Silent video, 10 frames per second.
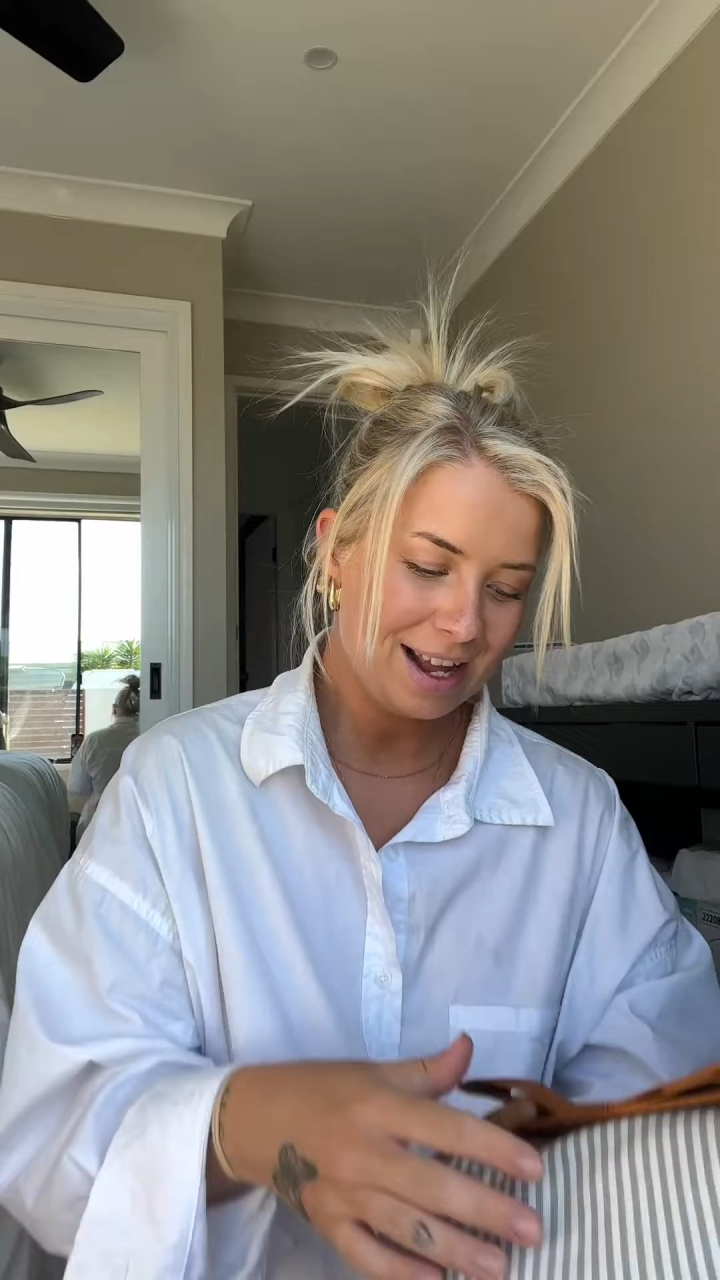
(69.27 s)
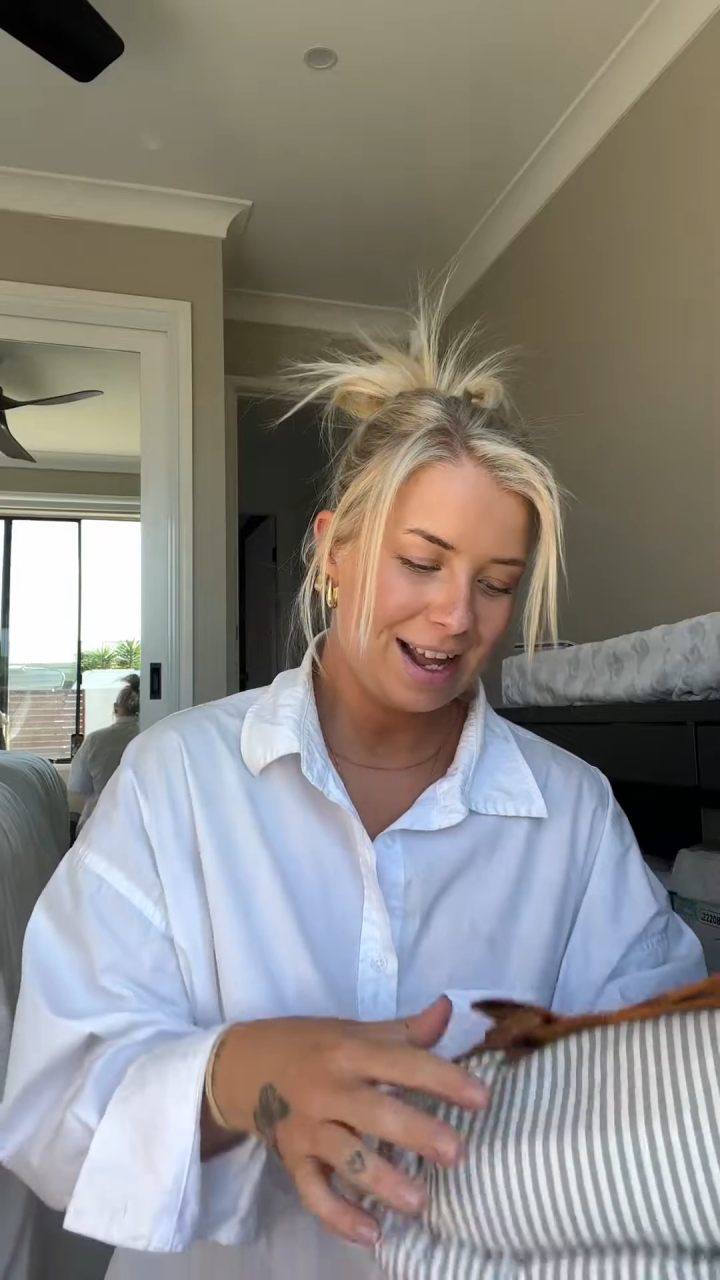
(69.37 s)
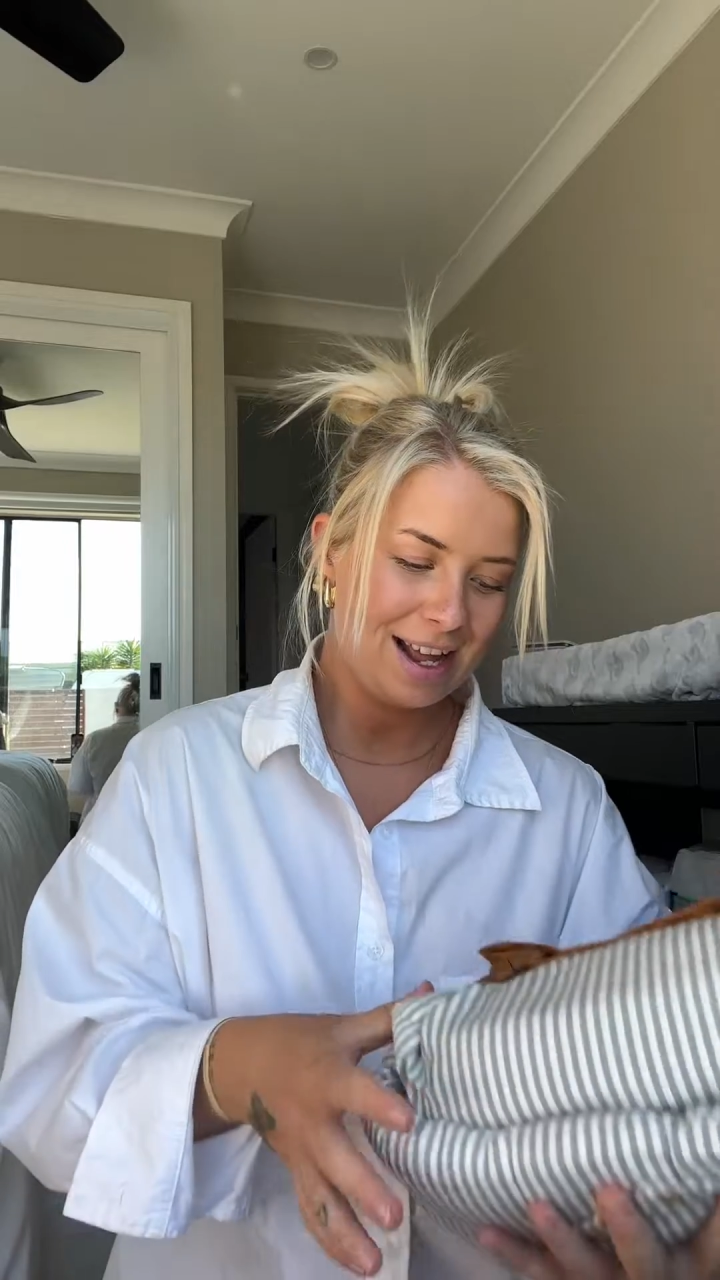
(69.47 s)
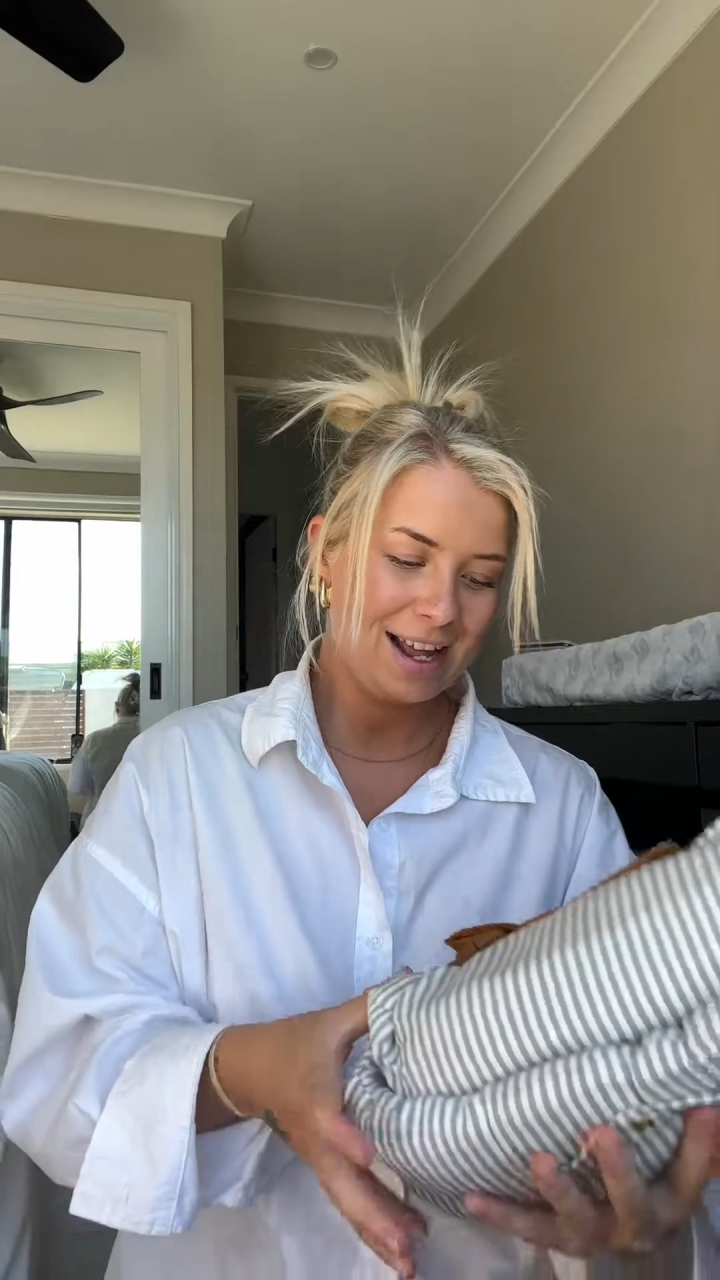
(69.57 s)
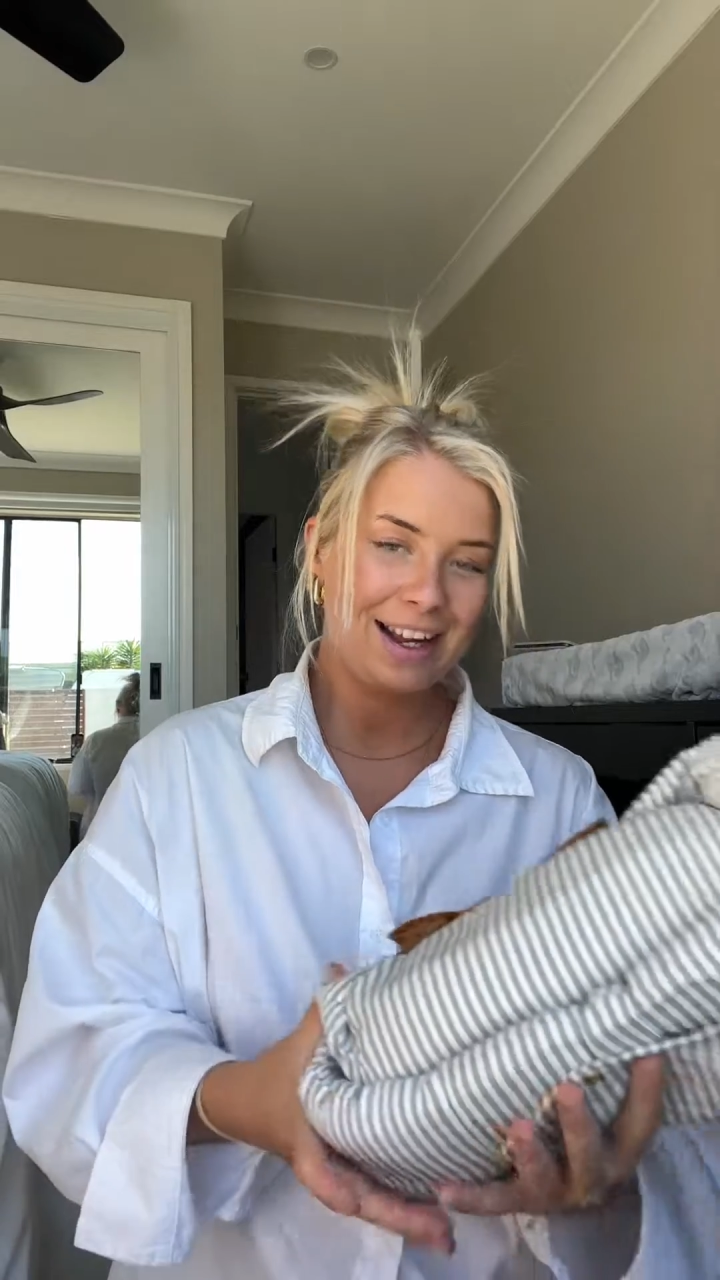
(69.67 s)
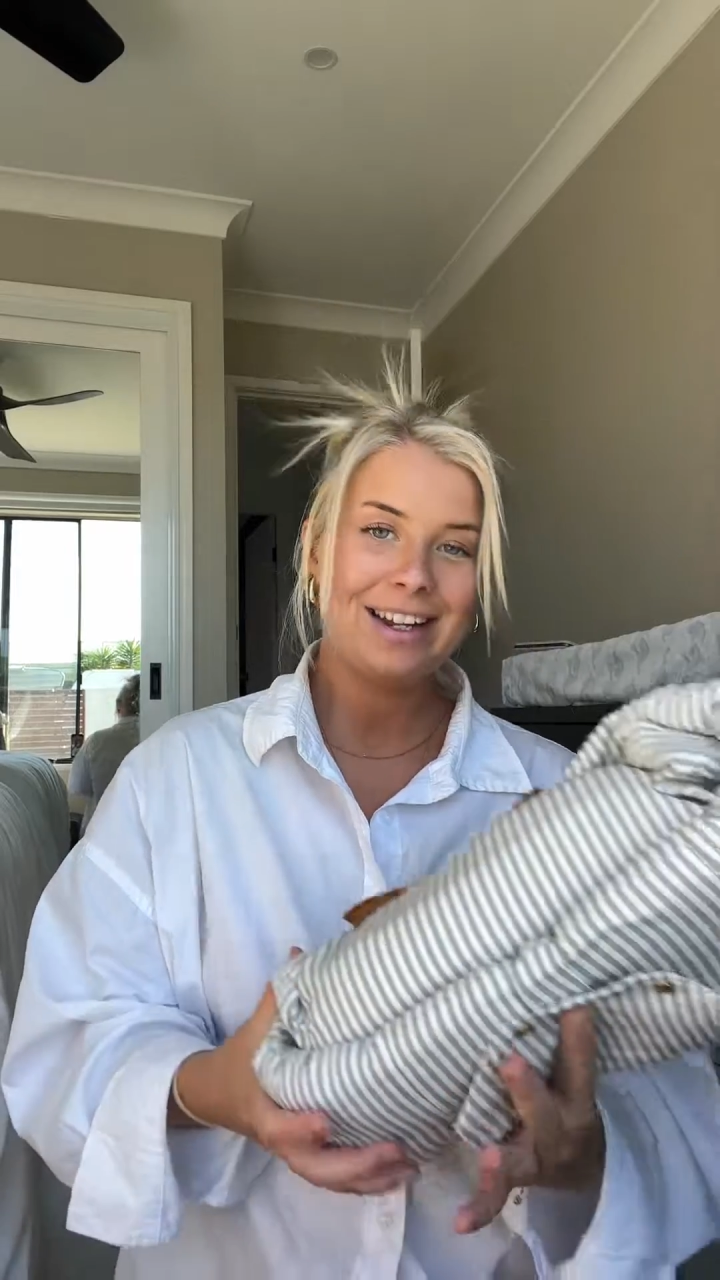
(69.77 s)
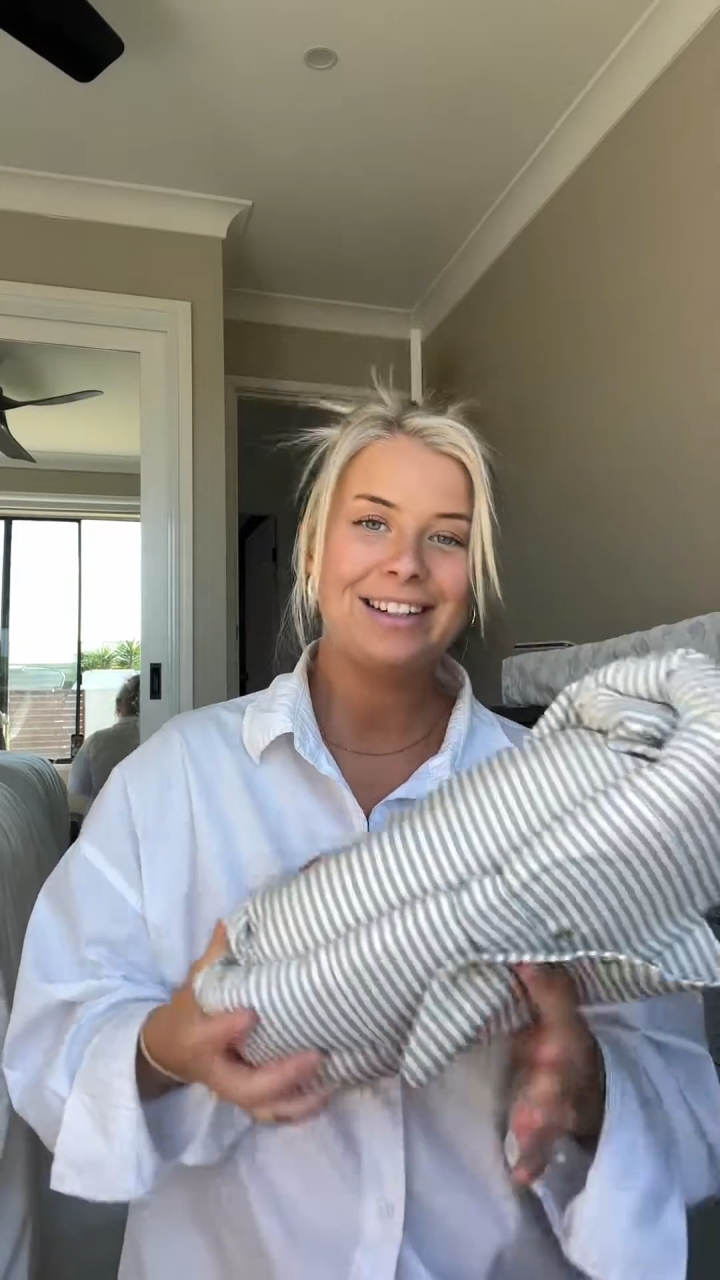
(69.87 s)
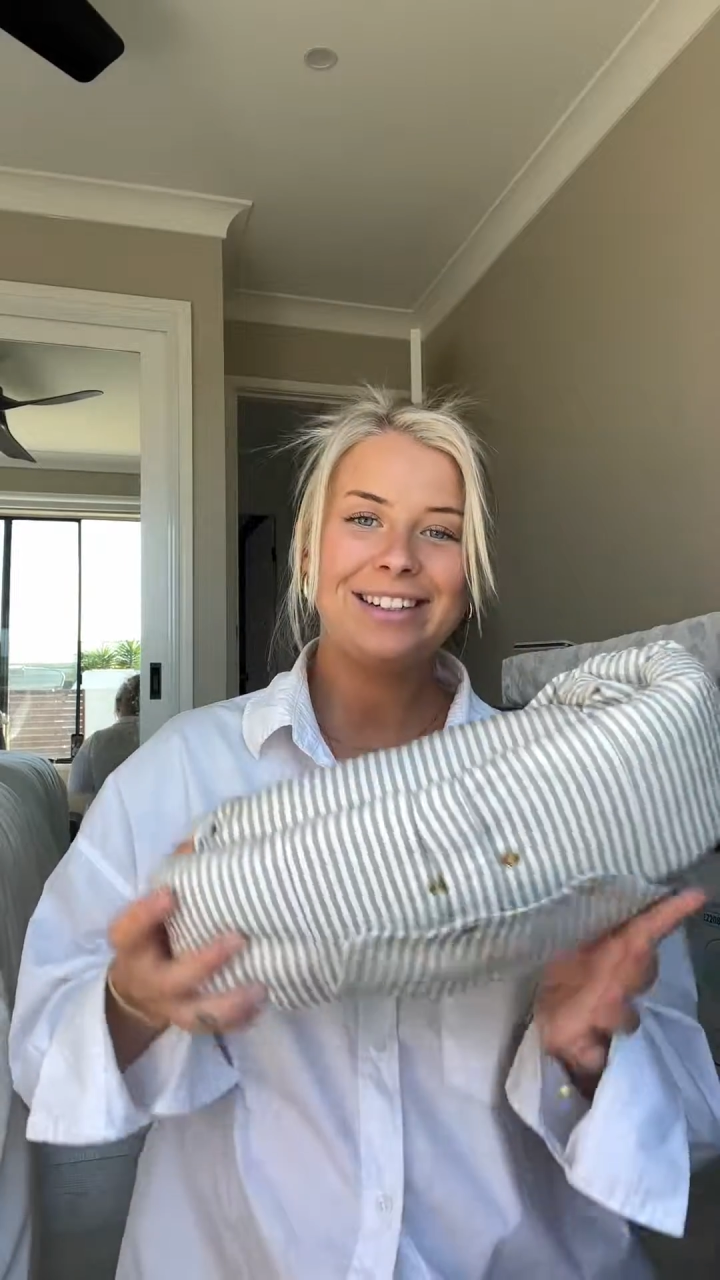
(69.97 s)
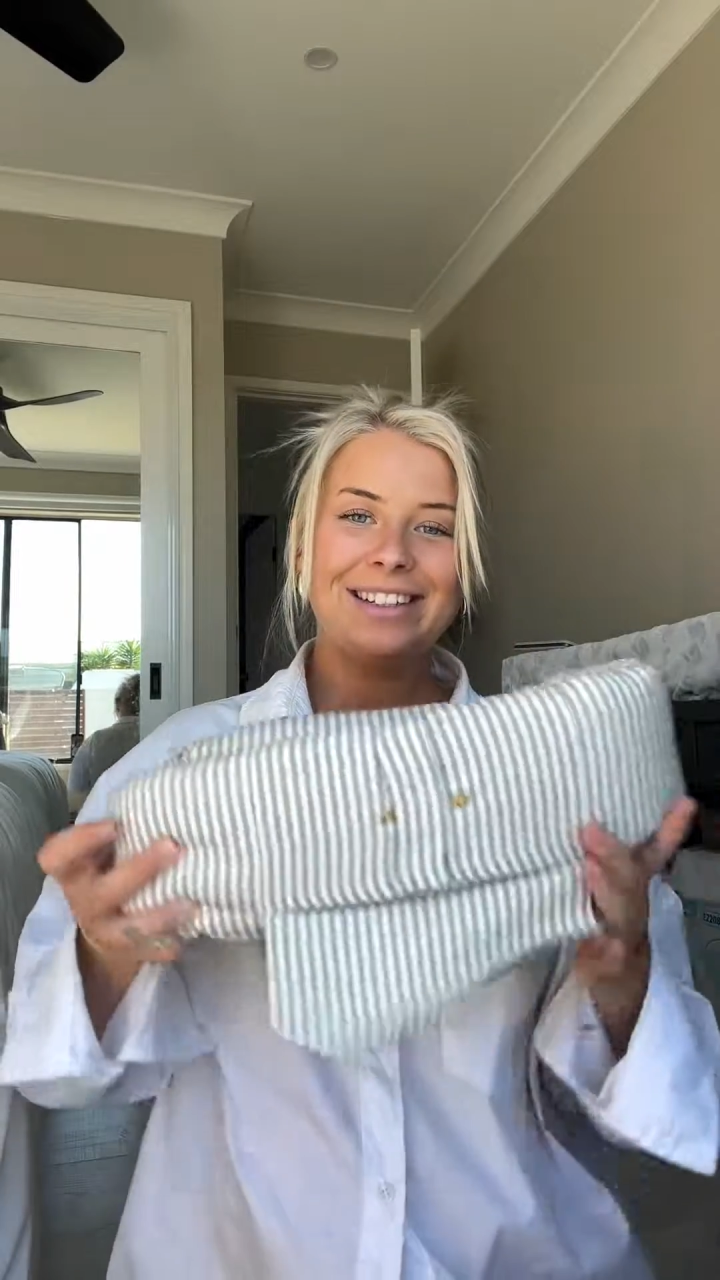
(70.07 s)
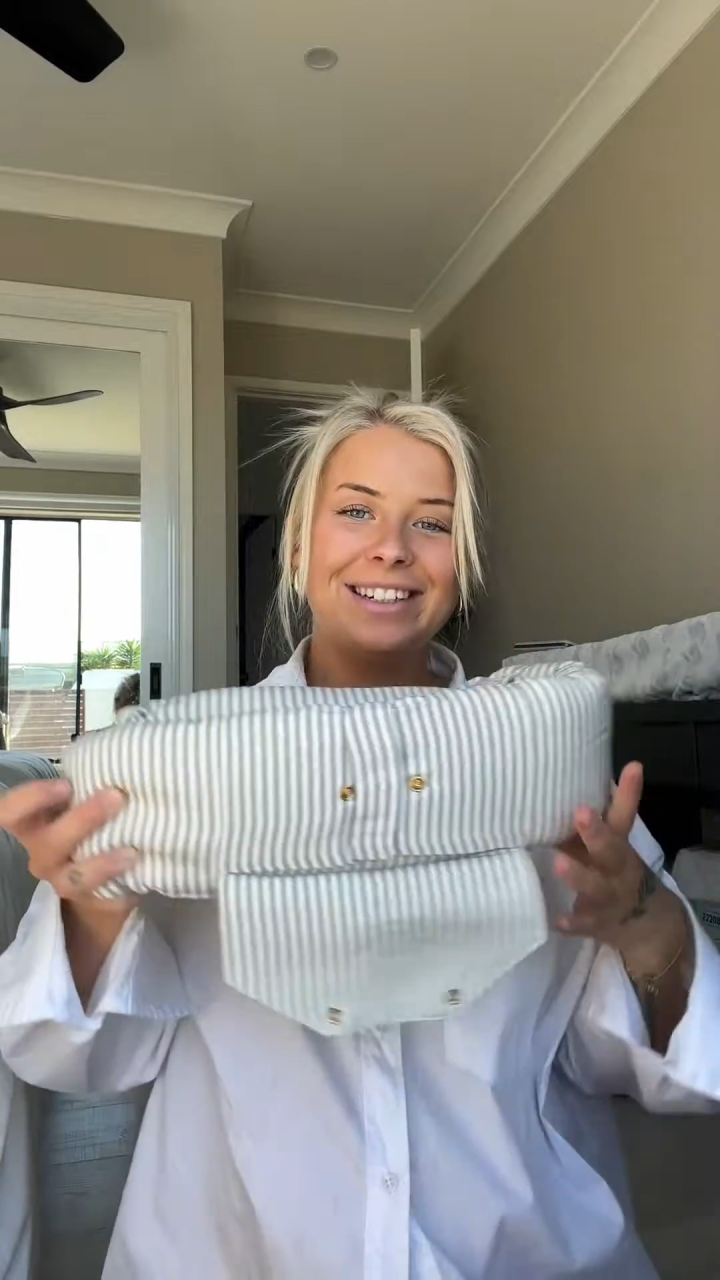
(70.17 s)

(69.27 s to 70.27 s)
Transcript: And